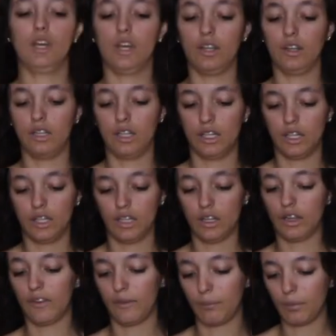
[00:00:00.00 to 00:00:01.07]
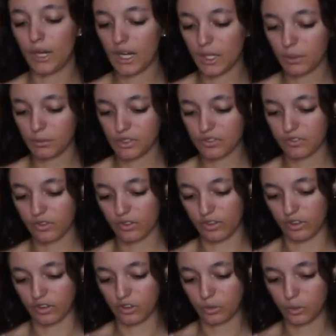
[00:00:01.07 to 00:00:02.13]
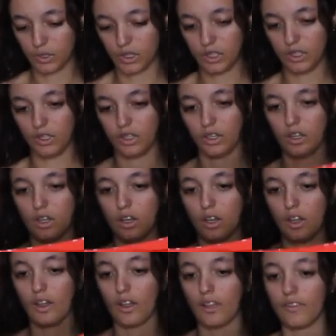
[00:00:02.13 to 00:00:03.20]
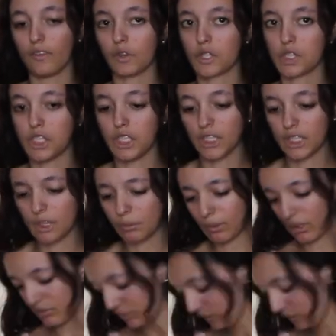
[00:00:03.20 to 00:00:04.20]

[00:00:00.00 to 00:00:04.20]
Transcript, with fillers: And then the bottoms for this one, they're cheeky, but I